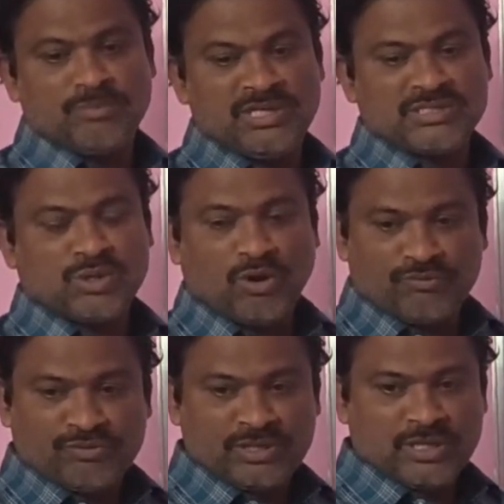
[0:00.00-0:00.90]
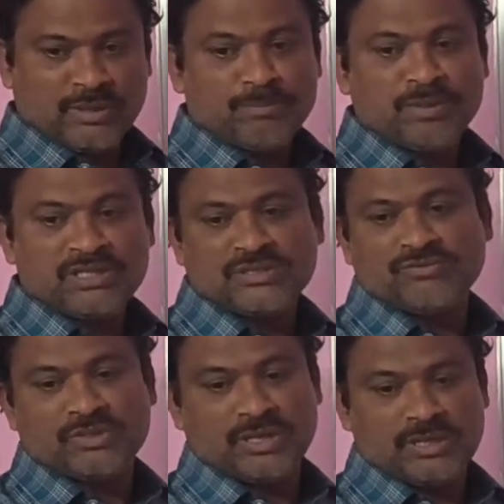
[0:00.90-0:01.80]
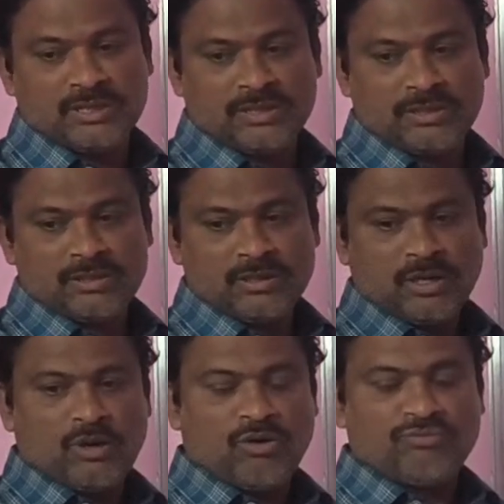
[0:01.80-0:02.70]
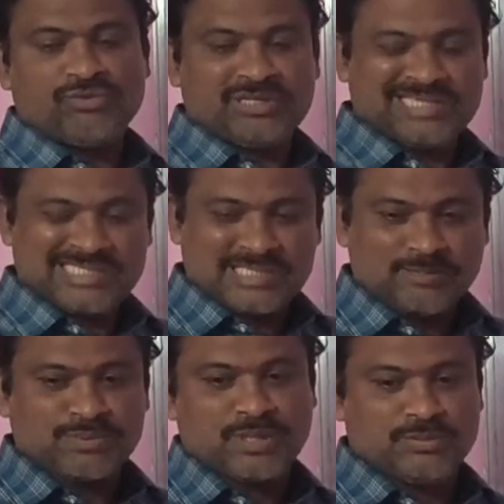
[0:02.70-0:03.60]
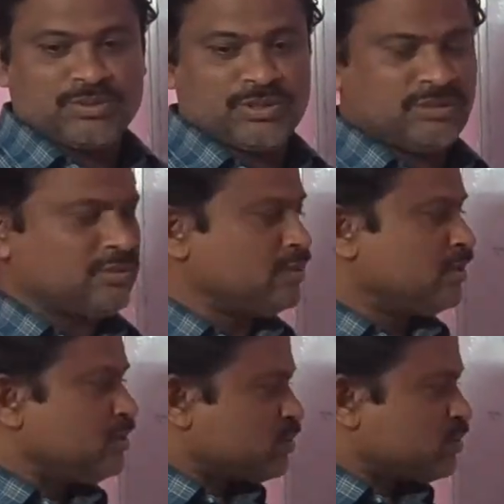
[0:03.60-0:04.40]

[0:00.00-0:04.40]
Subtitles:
Means after completion of the letter or after the subscription,